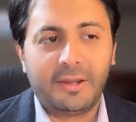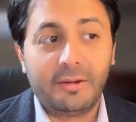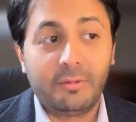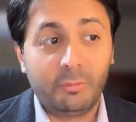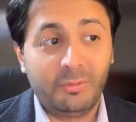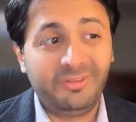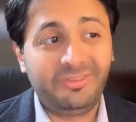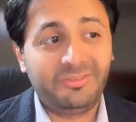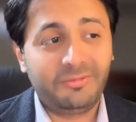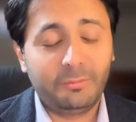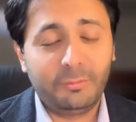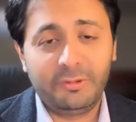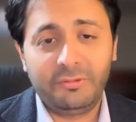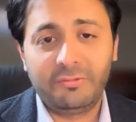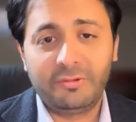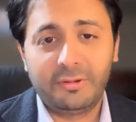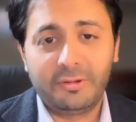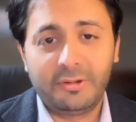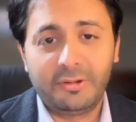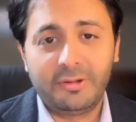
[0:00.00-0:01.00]

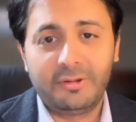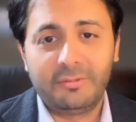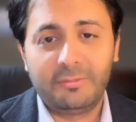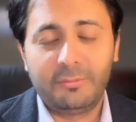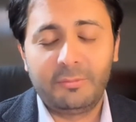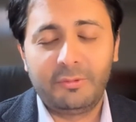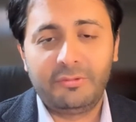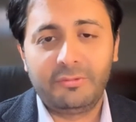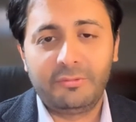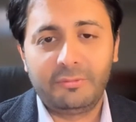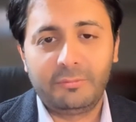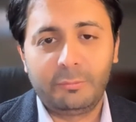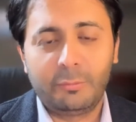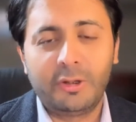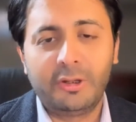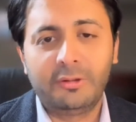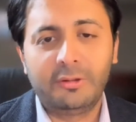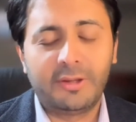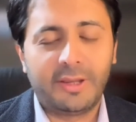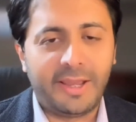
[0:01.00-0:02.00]
with a
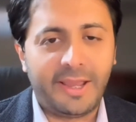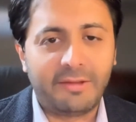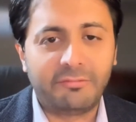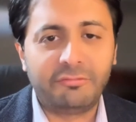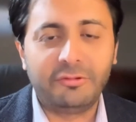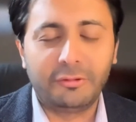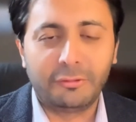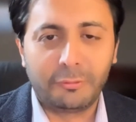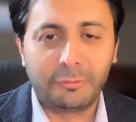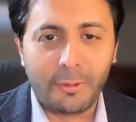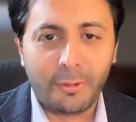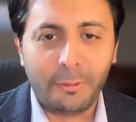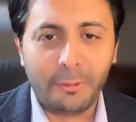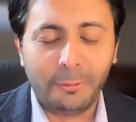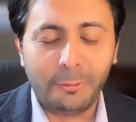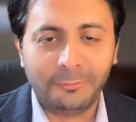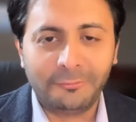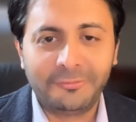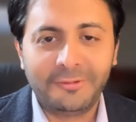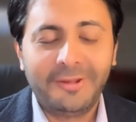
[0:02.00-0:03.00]
1.5 year
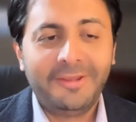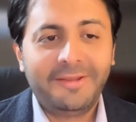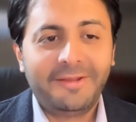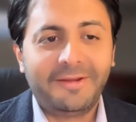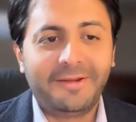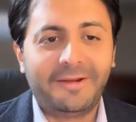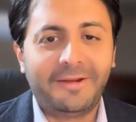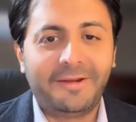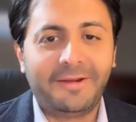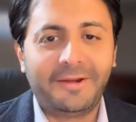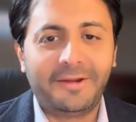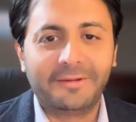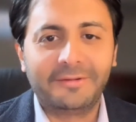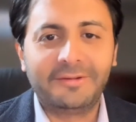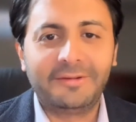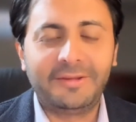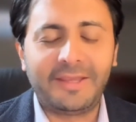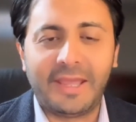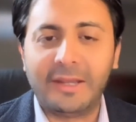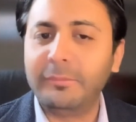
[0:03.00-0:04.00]
old, uh,
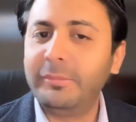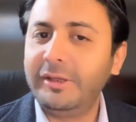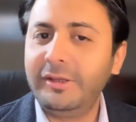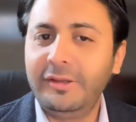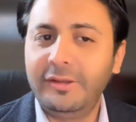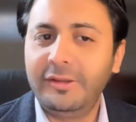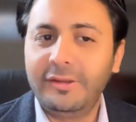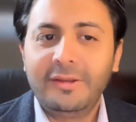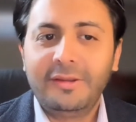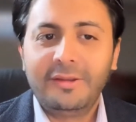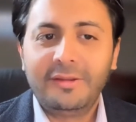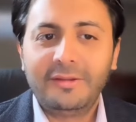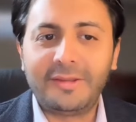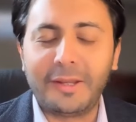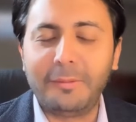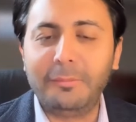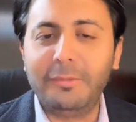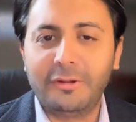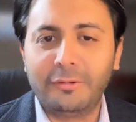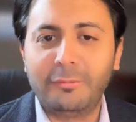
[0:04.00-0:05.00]
can be
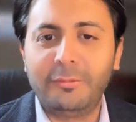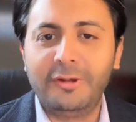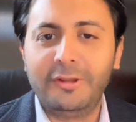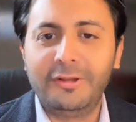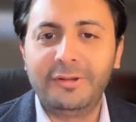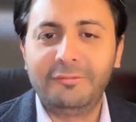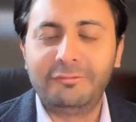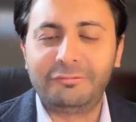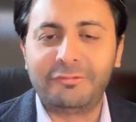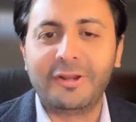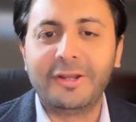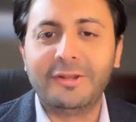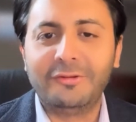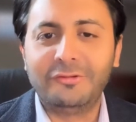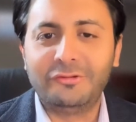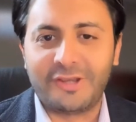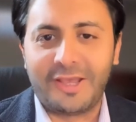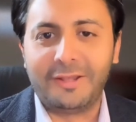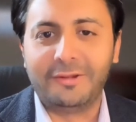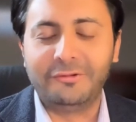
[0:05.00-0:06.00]
can be a real fun
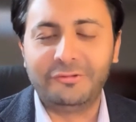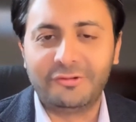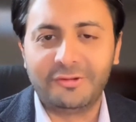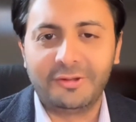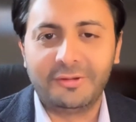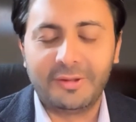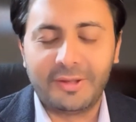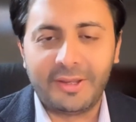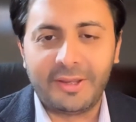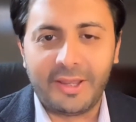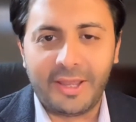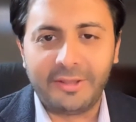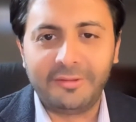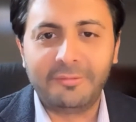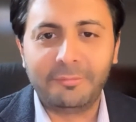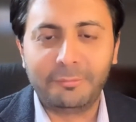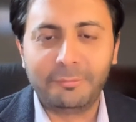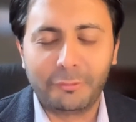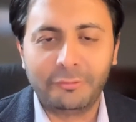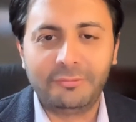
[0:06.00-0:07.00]
and challenging, at
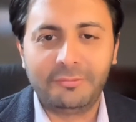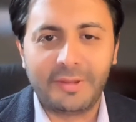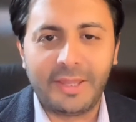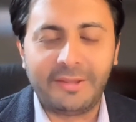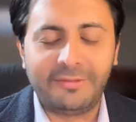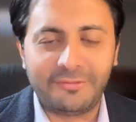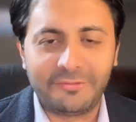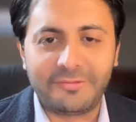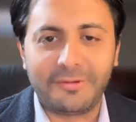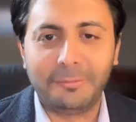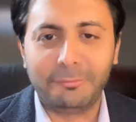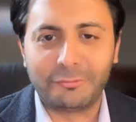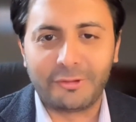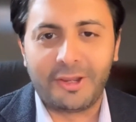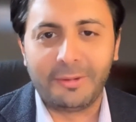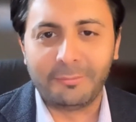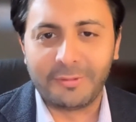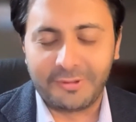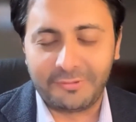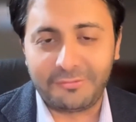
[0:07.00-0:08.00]
the both at the same
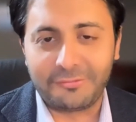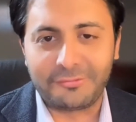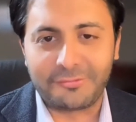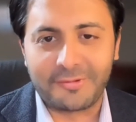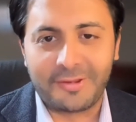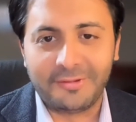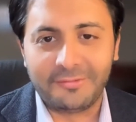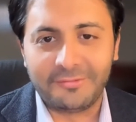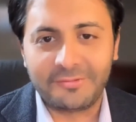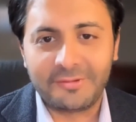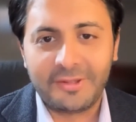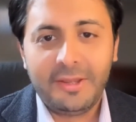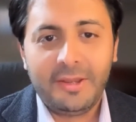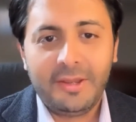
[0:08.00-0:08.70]
time exercise.